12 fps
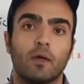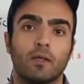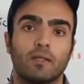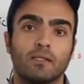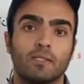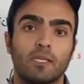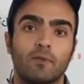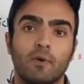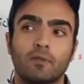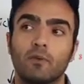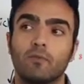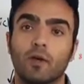see
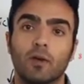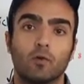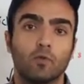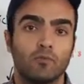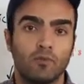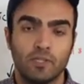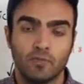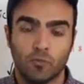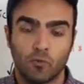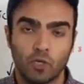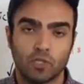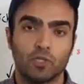whether we are a good fit
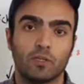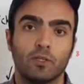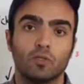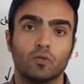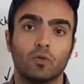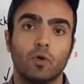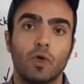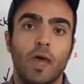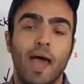for each other to